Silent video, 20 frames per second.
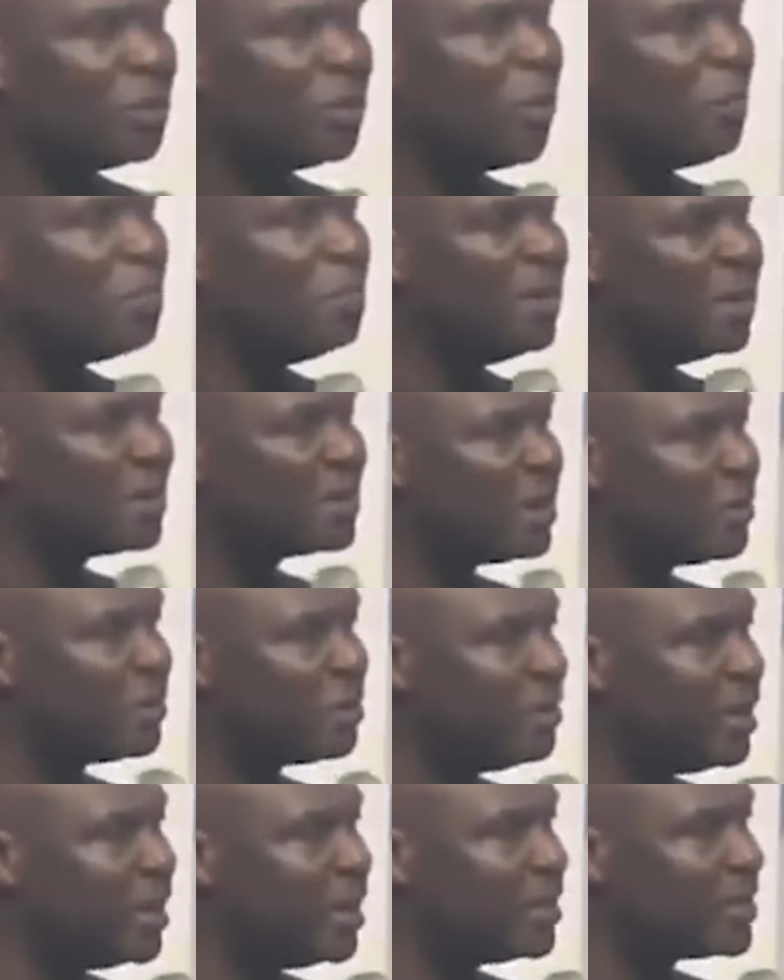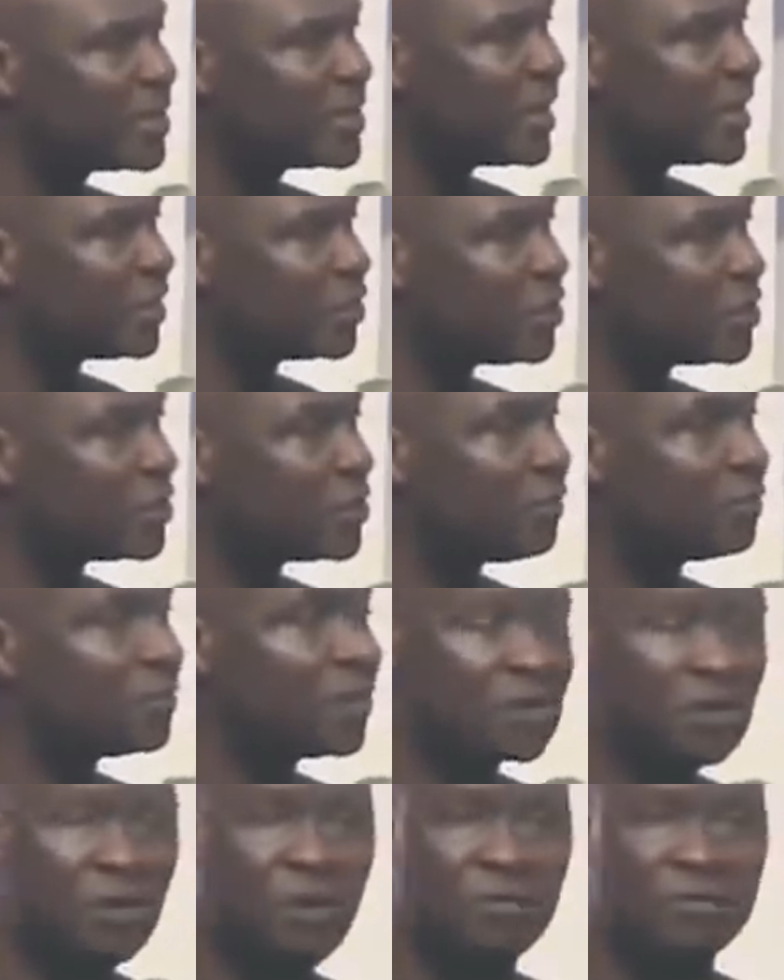you will not miss the remaining sessions of
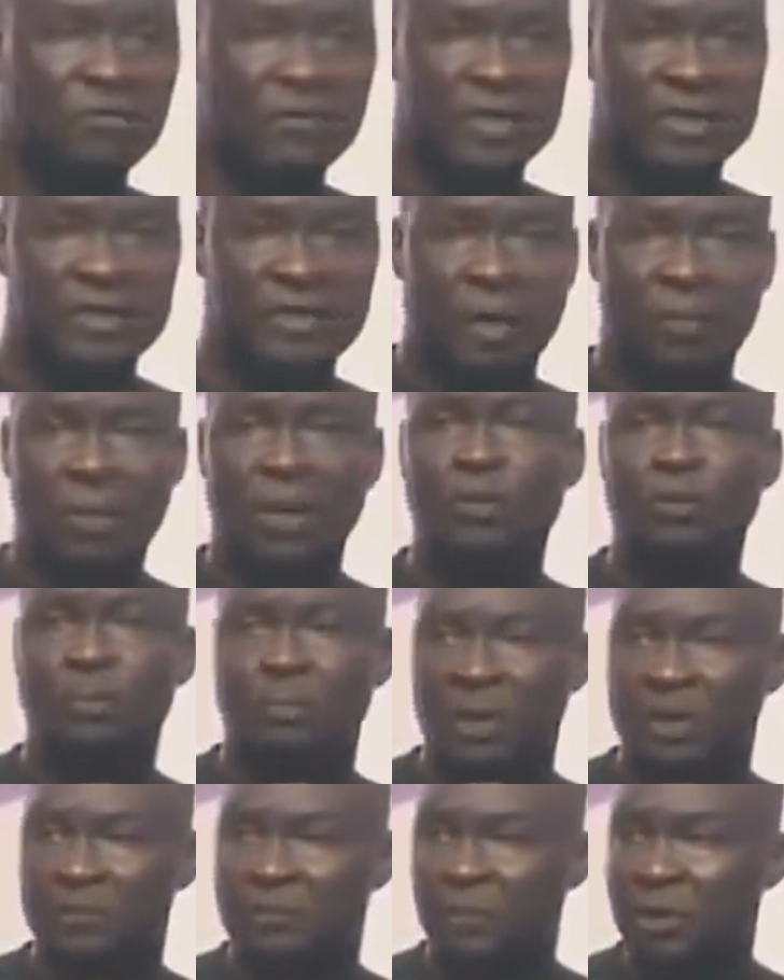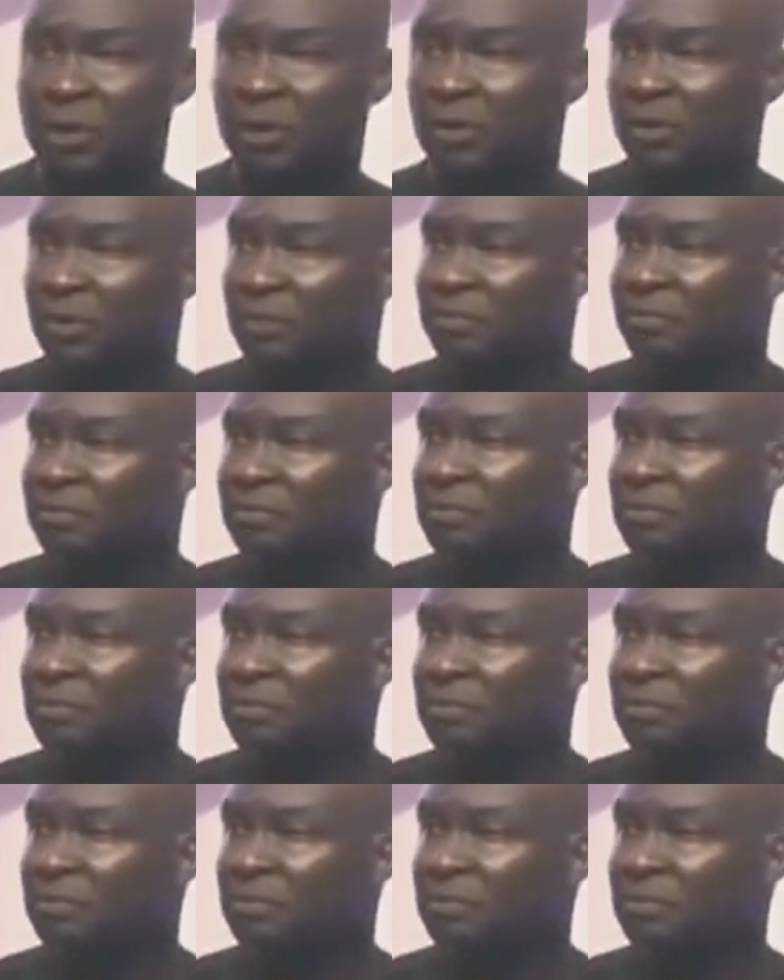this conference. I want to pray for you.